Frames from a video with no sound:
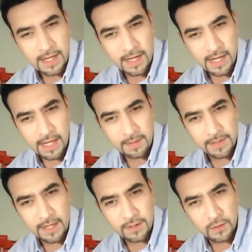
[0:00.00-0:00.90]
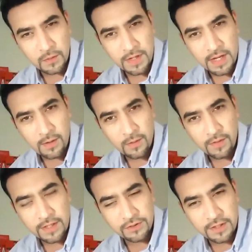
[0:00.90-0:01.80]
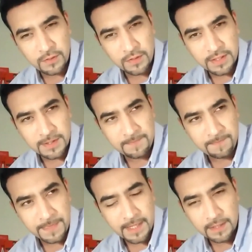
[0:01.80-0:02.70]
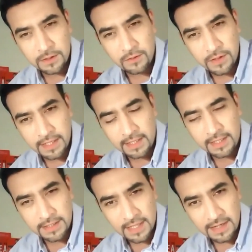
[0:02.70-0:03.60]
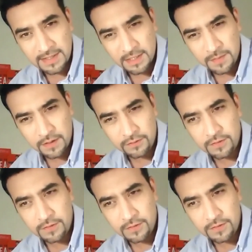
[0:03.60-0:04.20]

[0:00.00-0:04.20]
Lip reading: I plan to now venture into the training and consultancy space.